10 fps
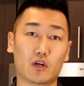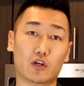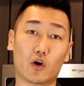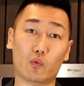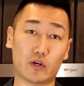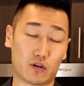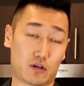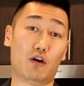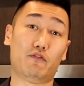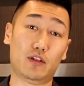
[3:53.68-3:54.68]
we are
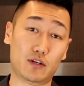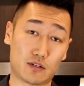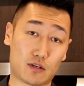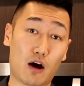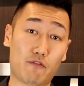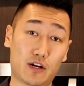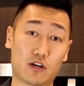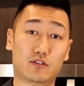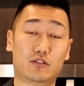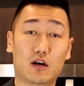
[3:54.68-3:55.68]
confident
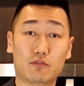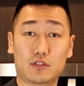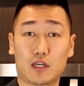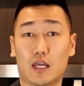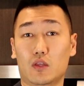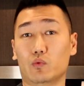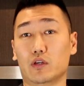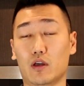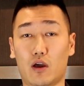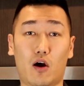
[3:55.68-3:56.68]
in ourselves, and
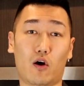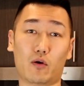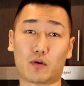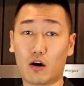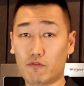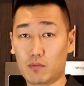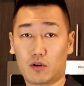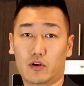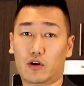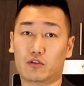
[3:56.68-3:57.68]
we are
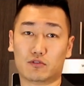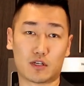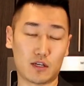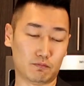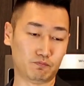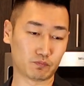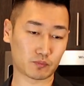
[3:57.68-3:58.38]
comfortable in our own skin,